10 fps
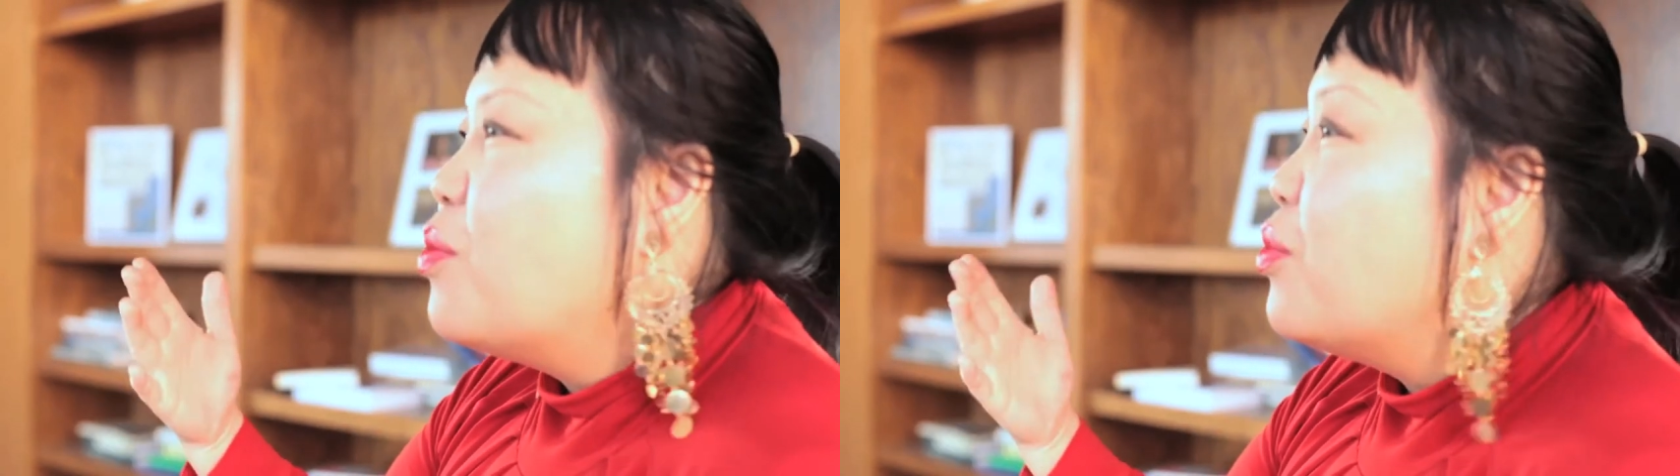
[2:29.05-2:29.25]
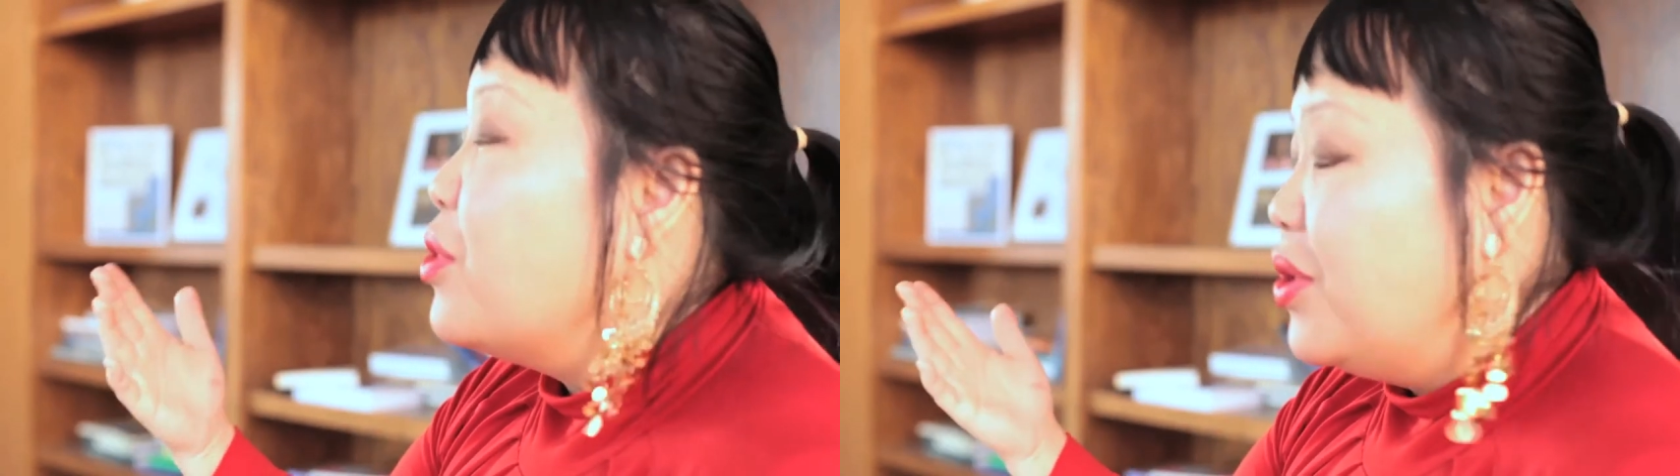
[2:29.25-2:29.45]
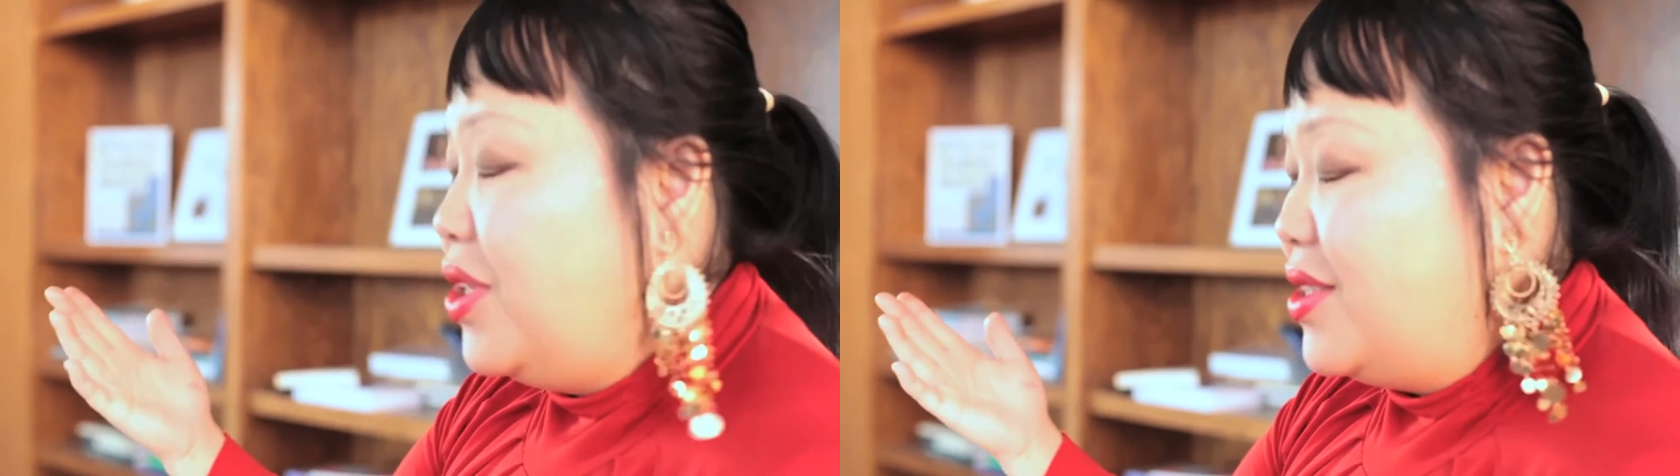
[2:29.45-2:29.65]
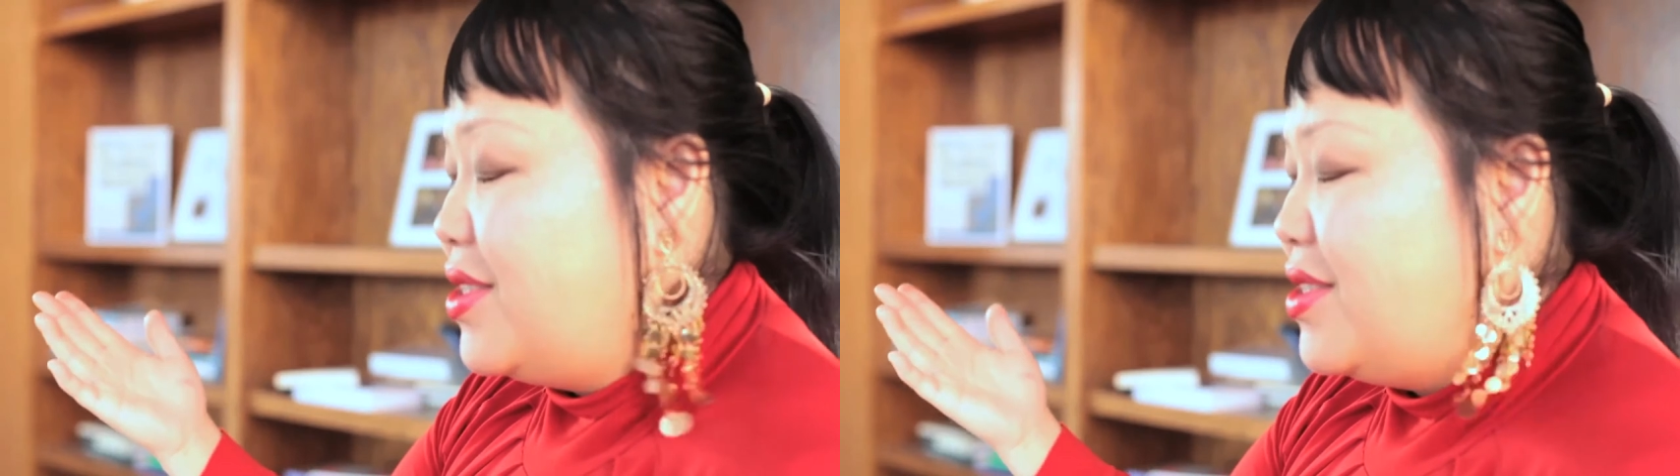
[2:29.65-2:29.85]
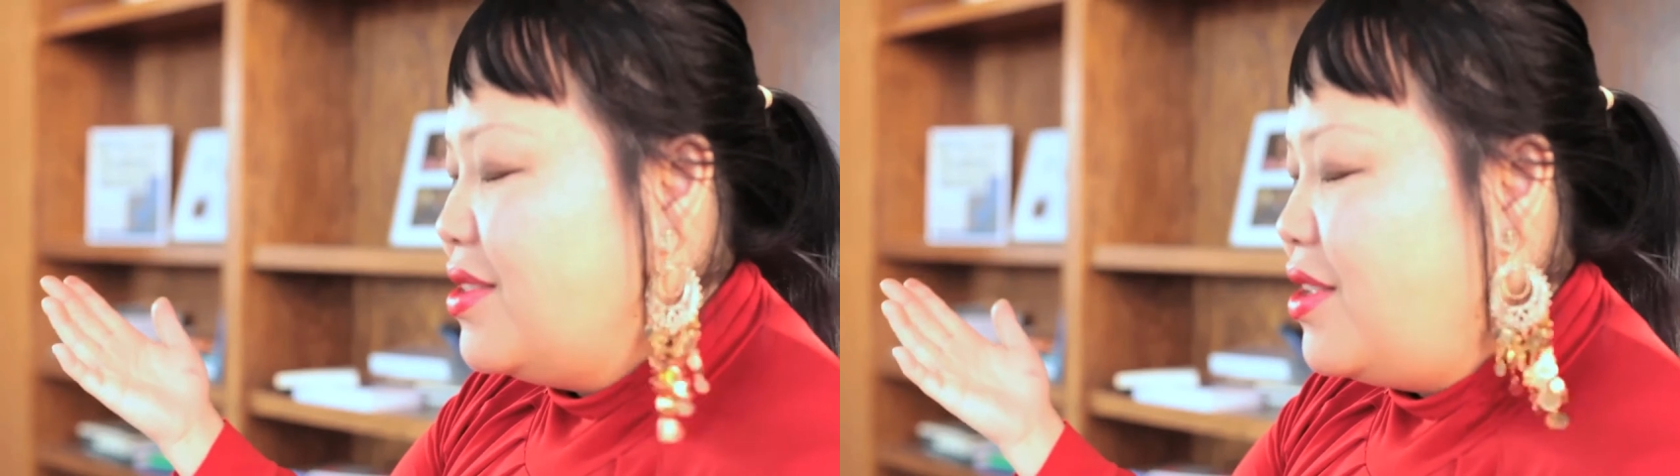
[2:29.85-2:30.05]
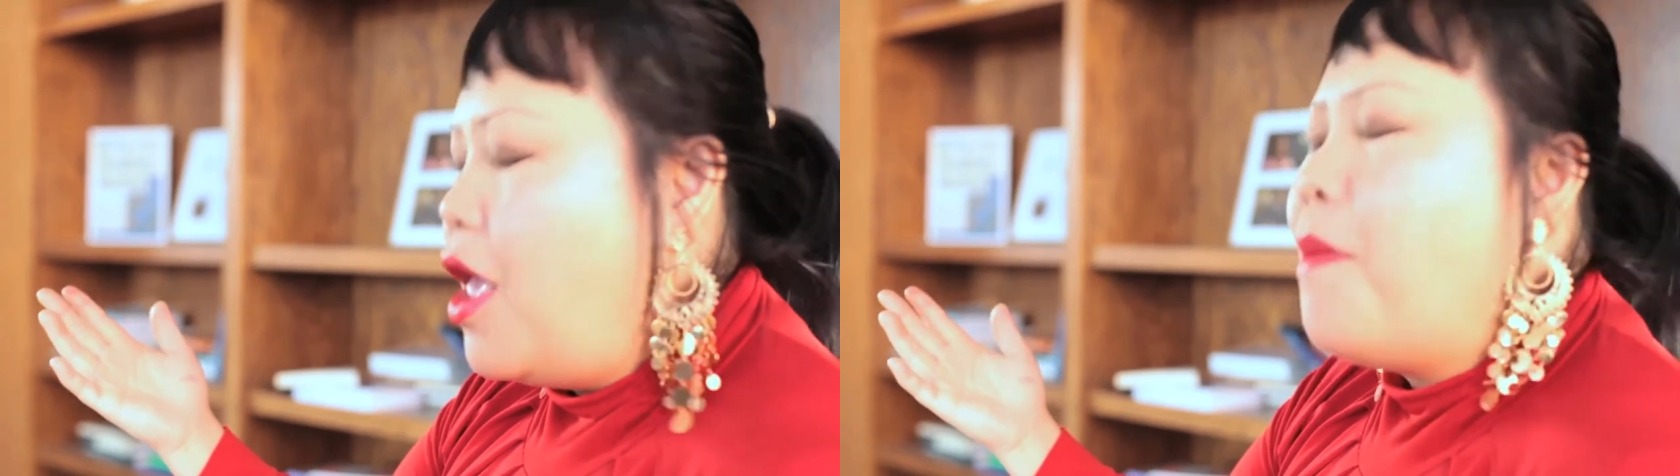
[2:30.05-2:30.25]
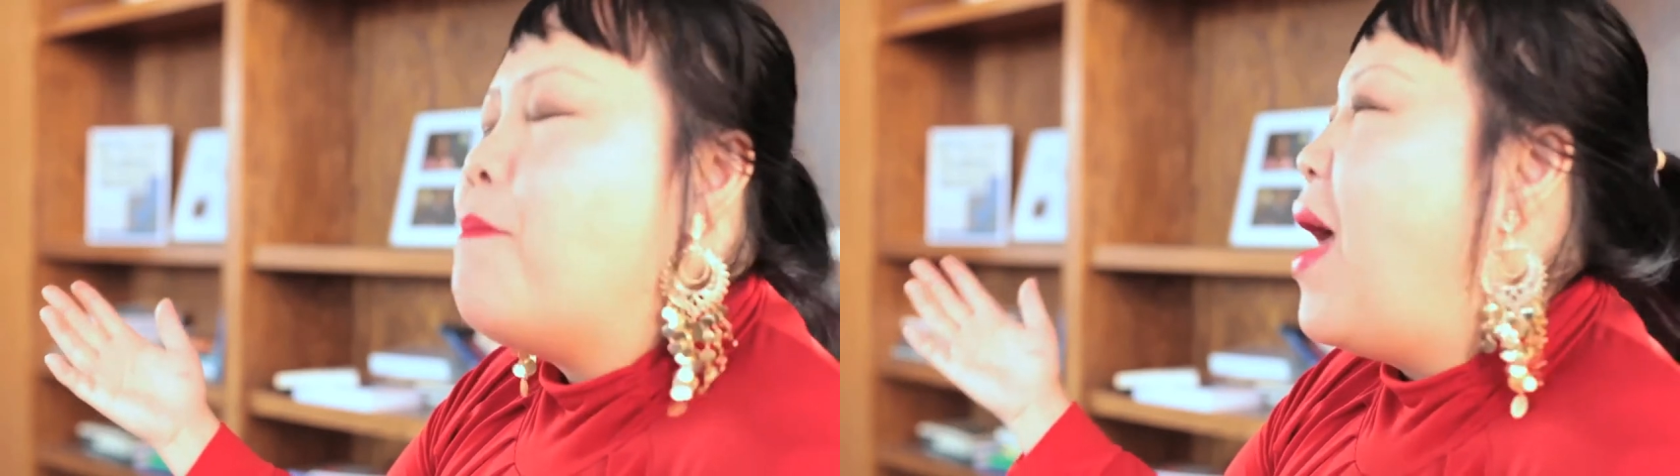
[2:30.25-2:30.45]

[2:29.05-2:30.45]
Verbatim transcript: brilliance, and